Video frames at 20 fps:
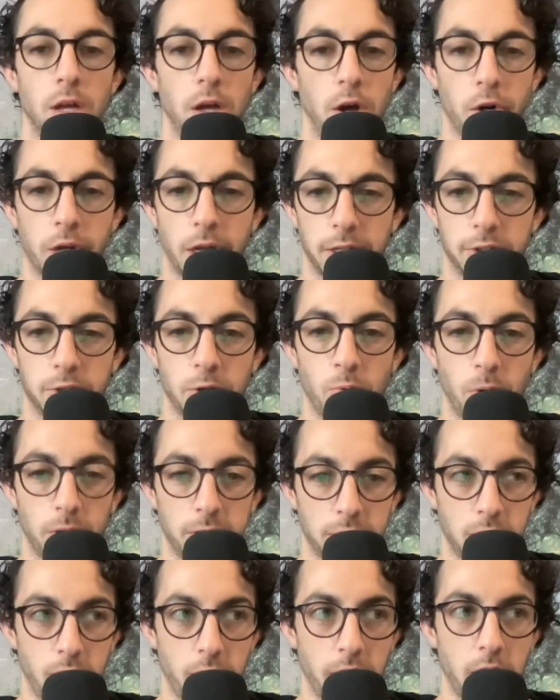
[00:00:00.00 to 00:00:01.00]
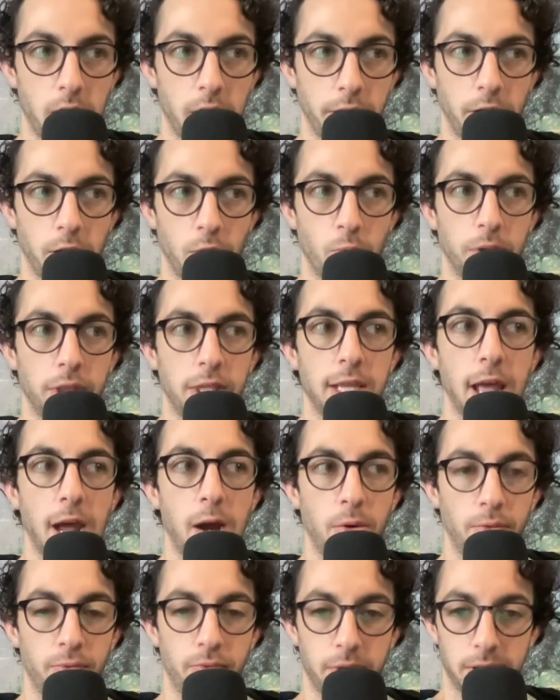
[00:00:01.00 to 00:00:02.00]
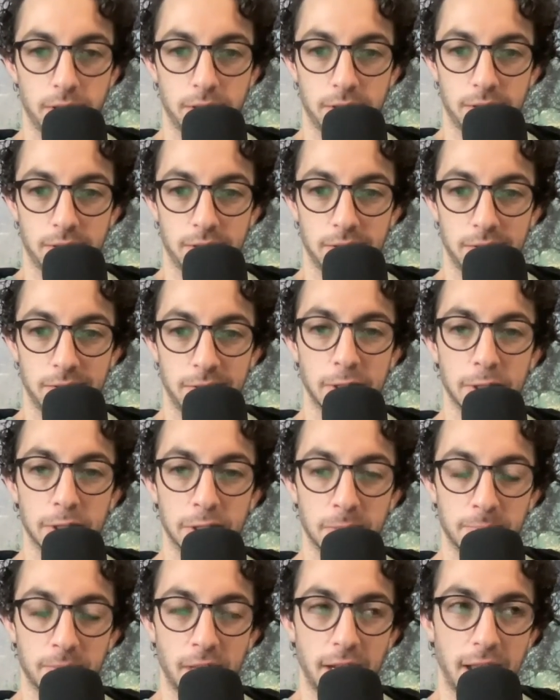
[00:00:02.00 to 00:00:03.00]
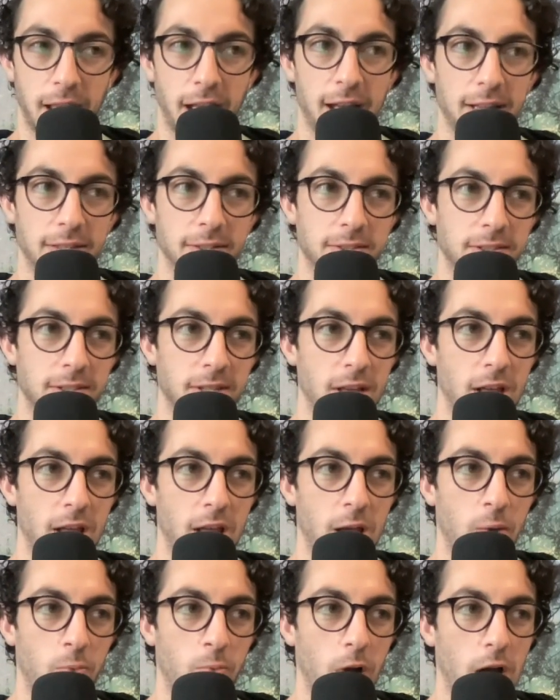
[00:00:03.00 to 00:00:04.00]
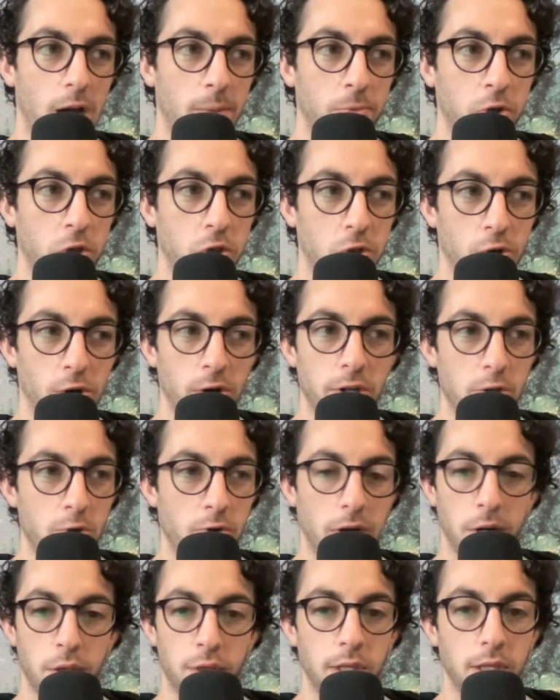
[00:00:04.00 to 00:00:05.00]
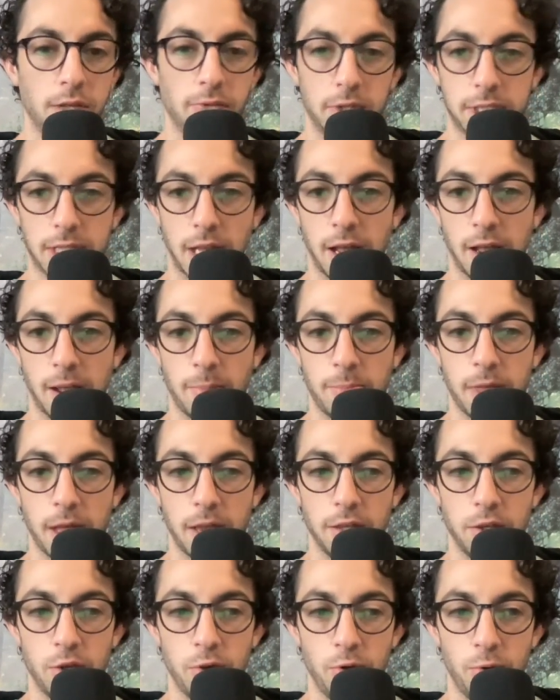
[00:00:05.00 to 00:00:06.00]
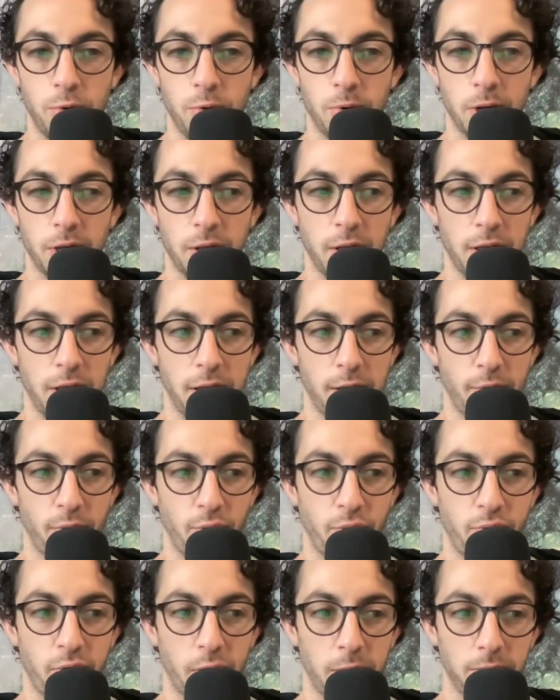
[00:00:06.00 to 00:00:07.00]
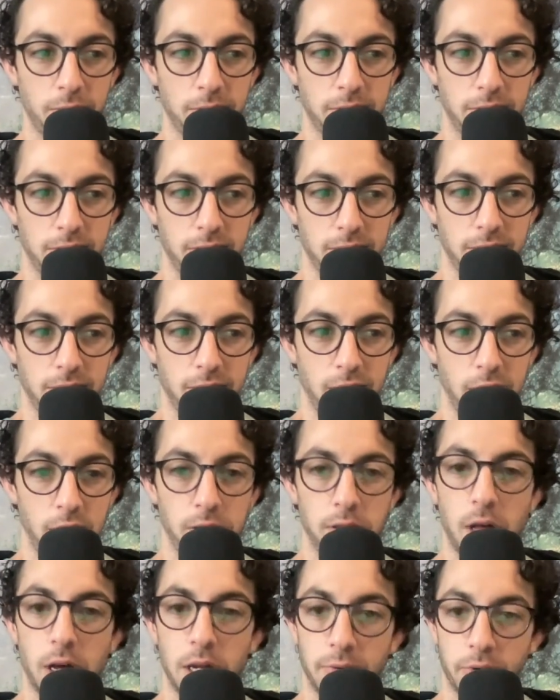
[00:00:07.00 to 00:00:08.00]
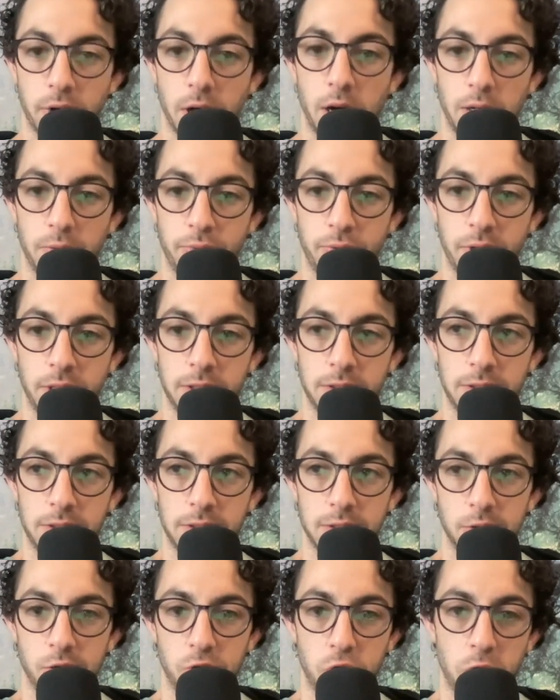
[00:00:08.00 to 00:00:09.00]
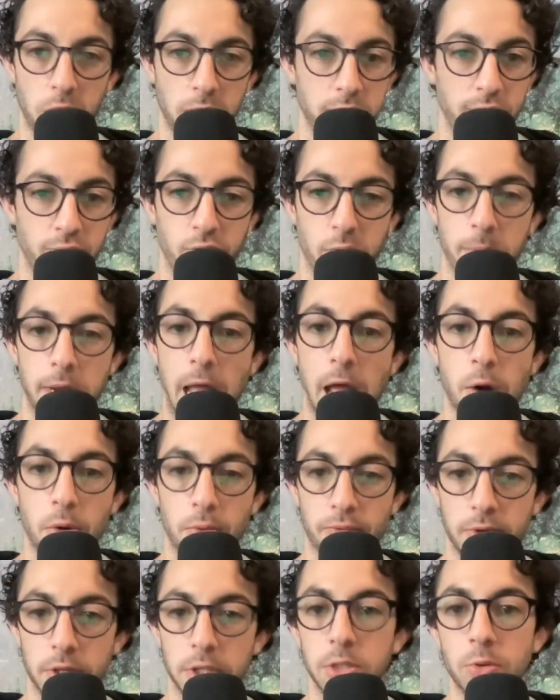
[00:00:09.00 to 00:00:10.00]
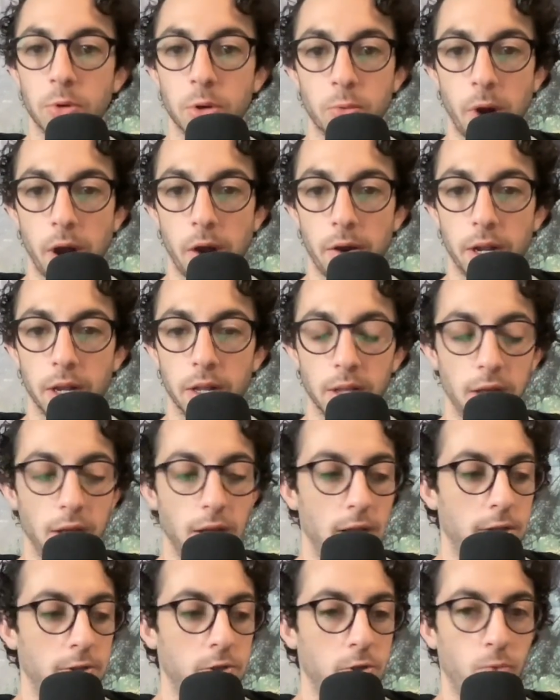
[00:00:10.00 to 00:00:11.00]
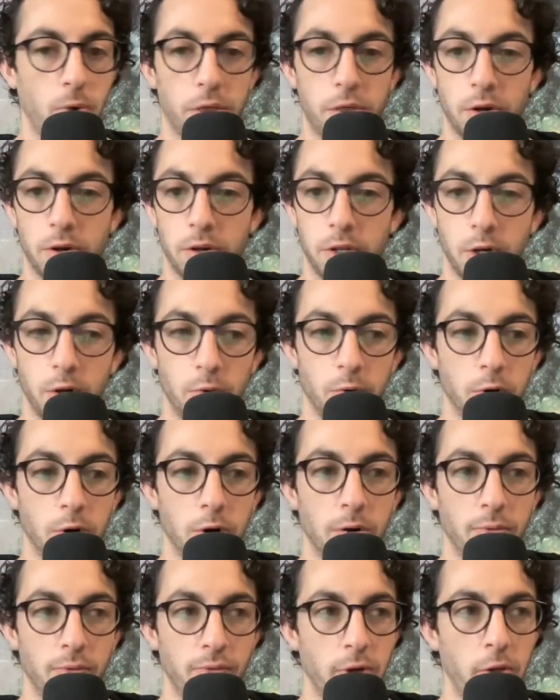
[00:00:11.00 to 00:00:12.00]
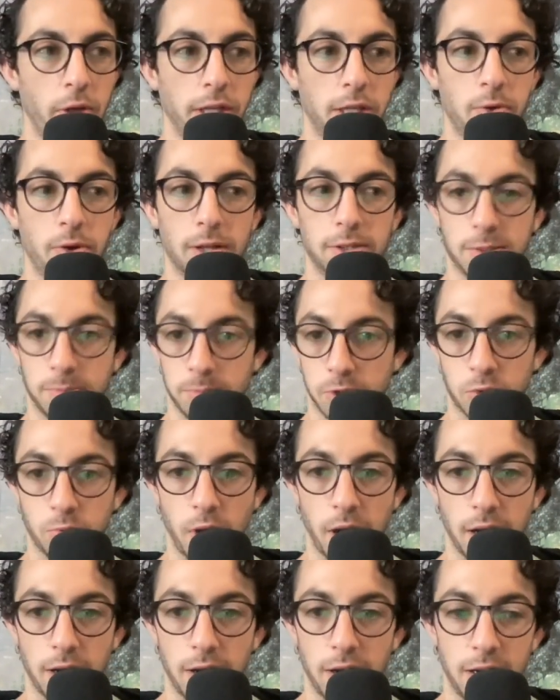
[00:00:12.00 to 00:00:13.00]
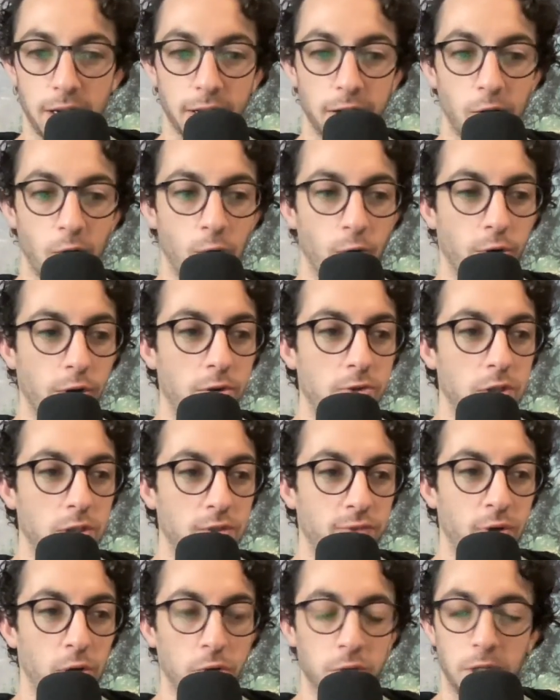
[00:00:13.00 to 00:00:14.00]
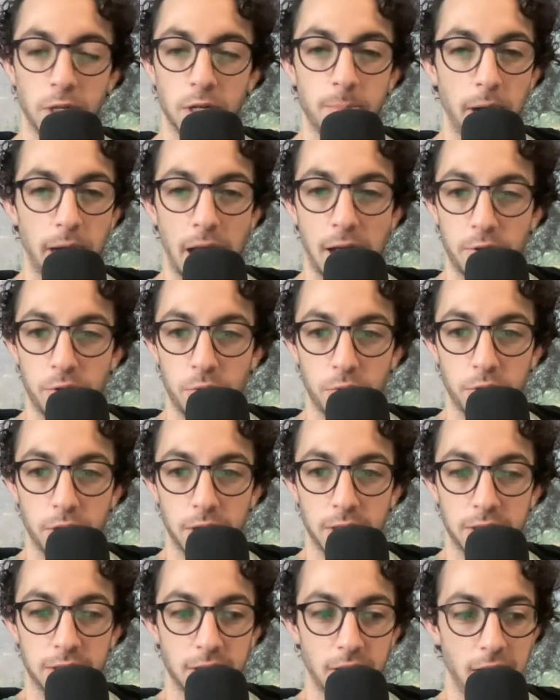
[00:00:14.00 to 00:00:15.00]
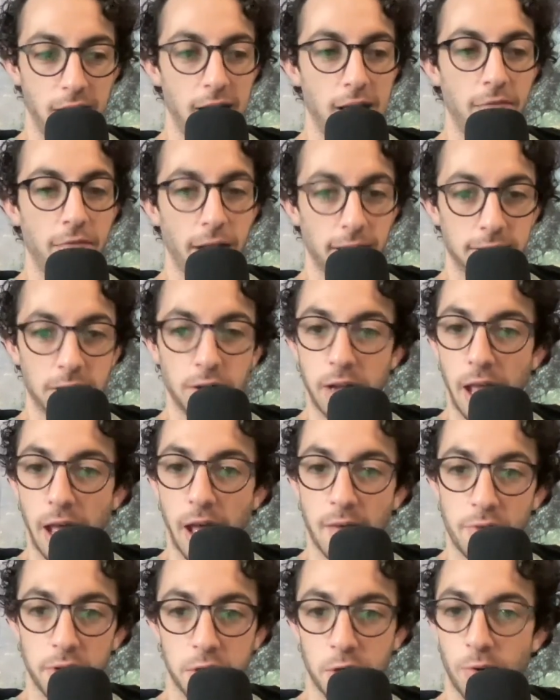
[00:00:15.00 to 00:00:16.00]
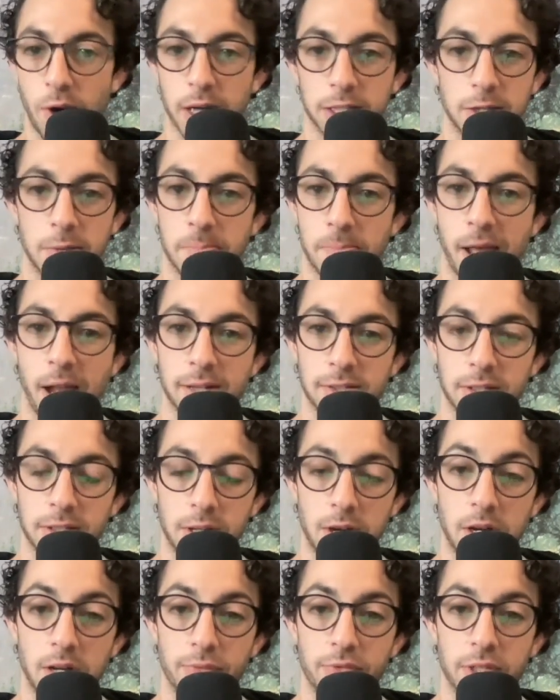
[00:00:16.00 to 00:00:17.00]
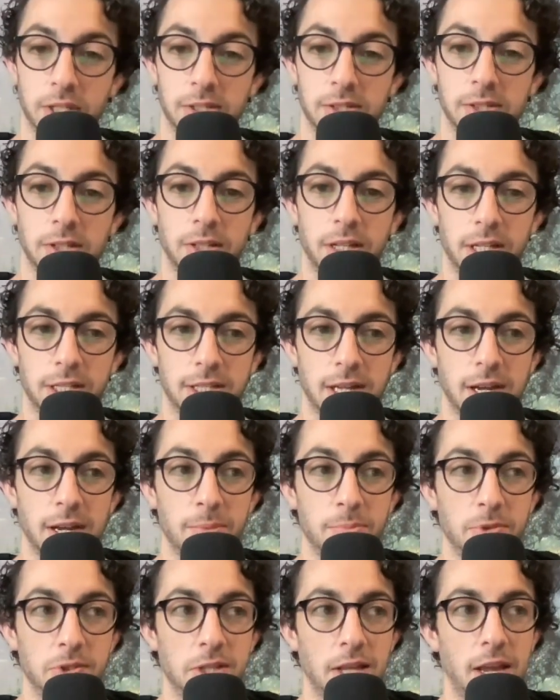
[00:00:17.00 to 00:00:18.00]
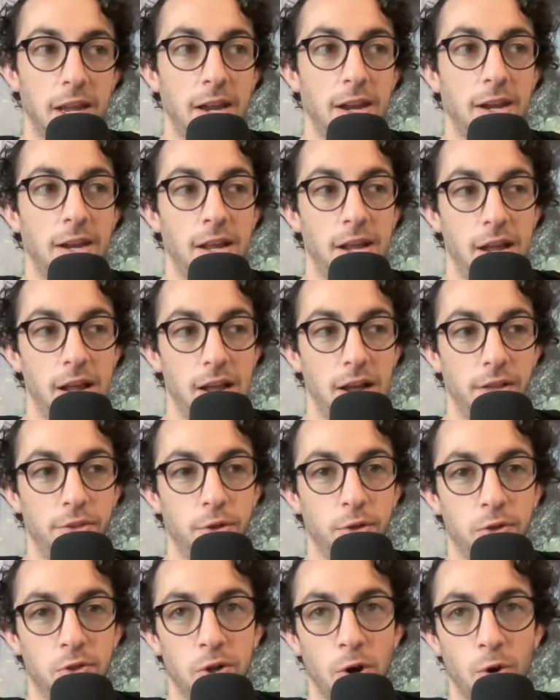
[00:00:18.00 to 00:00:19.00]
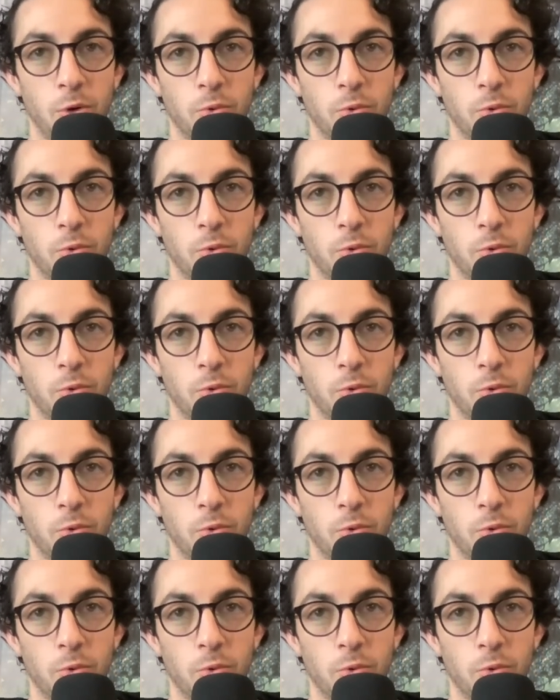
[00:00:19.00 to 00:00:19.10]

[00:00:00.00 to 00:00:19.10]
Okay, so what's going on here with the outfit system that he has? I'm sure you can think of a time that you felt a lot of confidence just from an outfit you were wearing. So whether you were felt like you had some swag on or you just felt good about how you looked, that's going to have a direct impact on confidence a lot of times and there's no